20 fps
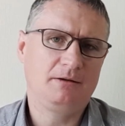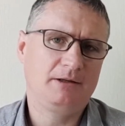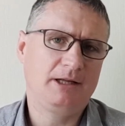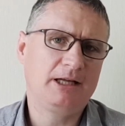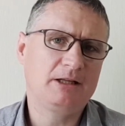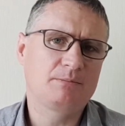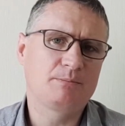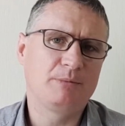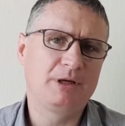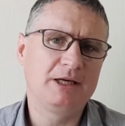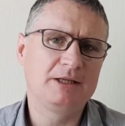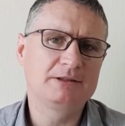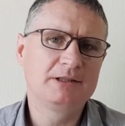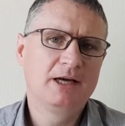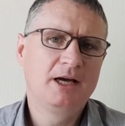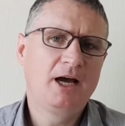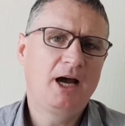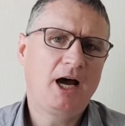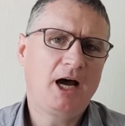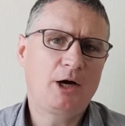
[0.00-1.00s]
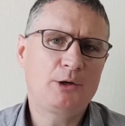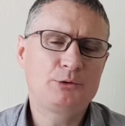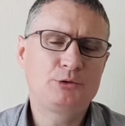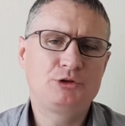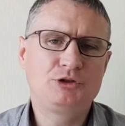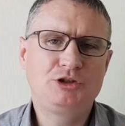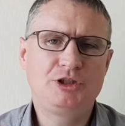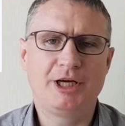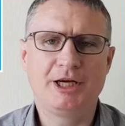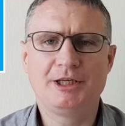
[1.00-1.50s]
That means how to
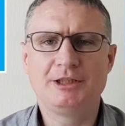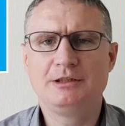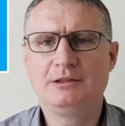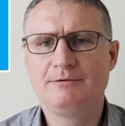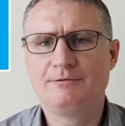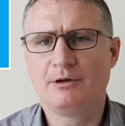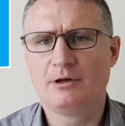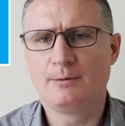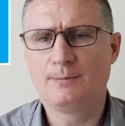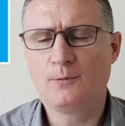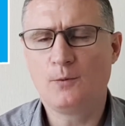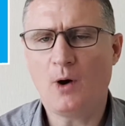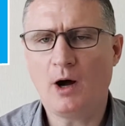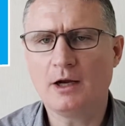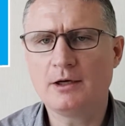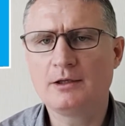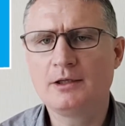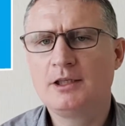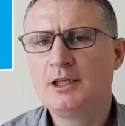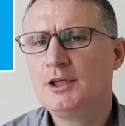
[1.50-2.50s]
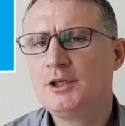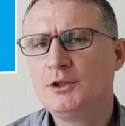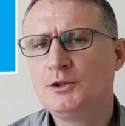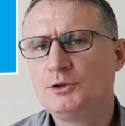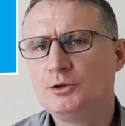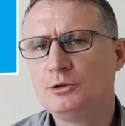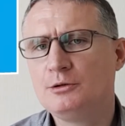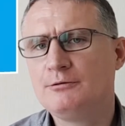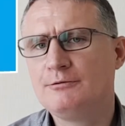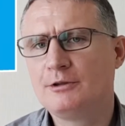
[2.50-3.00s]
change verb 1
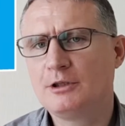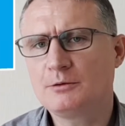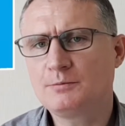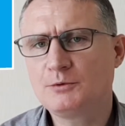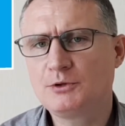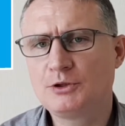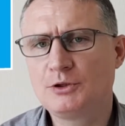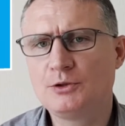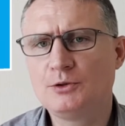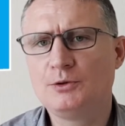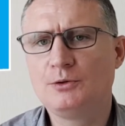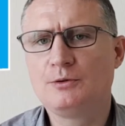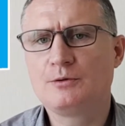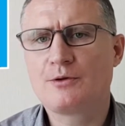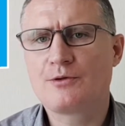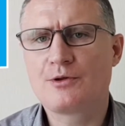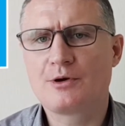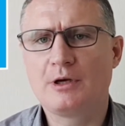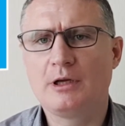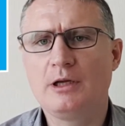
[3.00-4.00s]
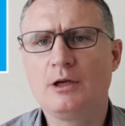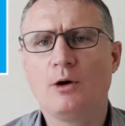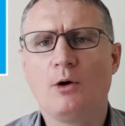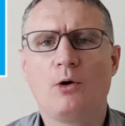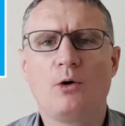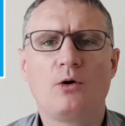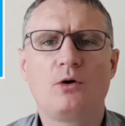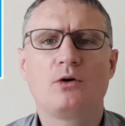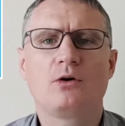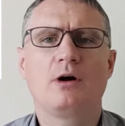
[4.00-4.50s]
to verb 2, 3,
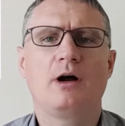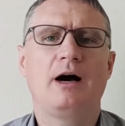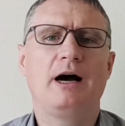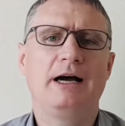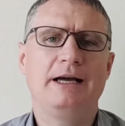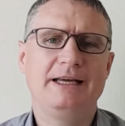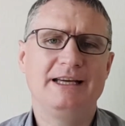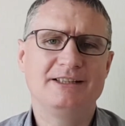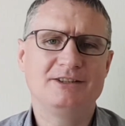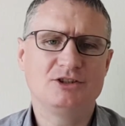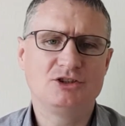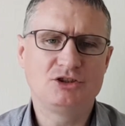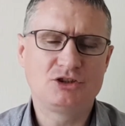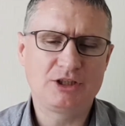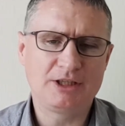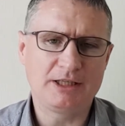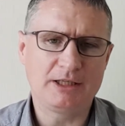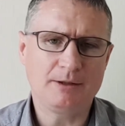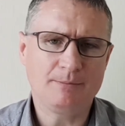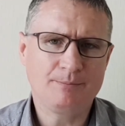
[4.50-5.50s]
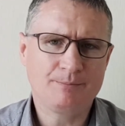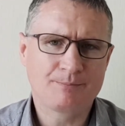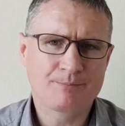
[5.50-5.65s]
or ing.